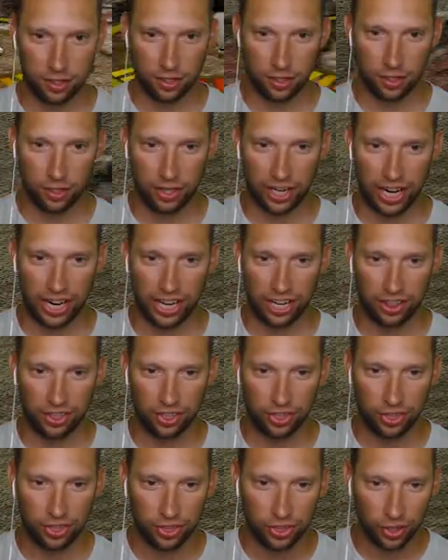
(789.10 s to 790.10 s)
Third
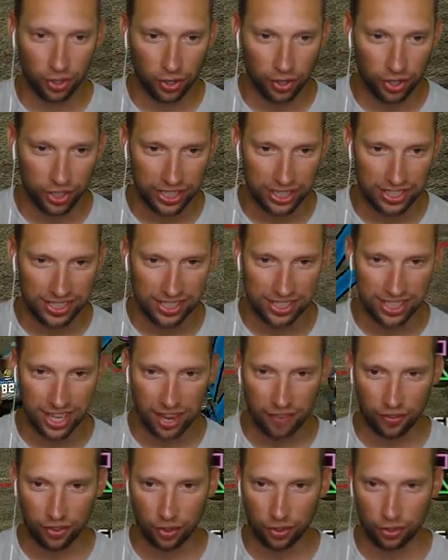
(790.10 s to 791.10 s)
and
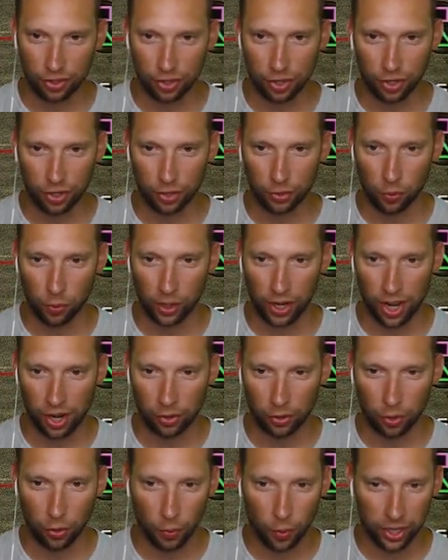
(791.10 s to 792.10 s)
thirty-seven or thirty-one. I
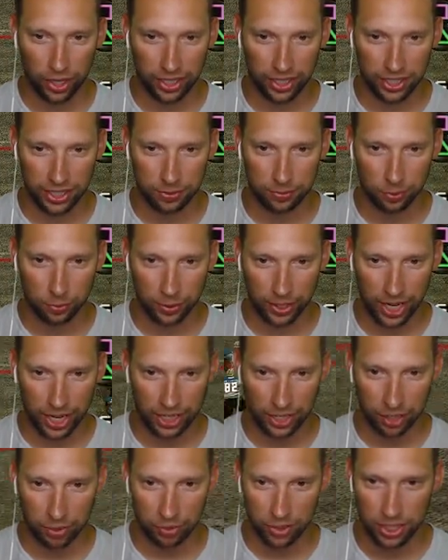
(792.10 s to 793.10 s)
don't know what it is, but we got
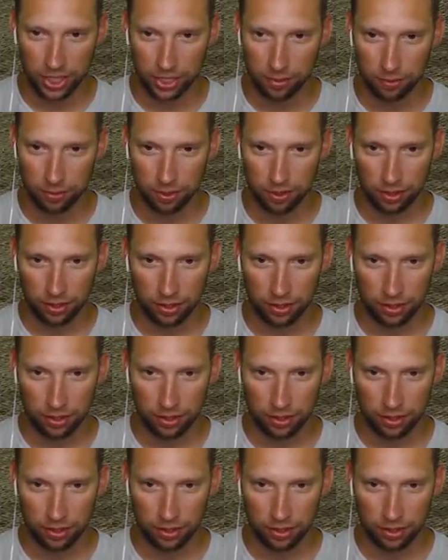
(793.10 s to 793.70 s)
to go deep.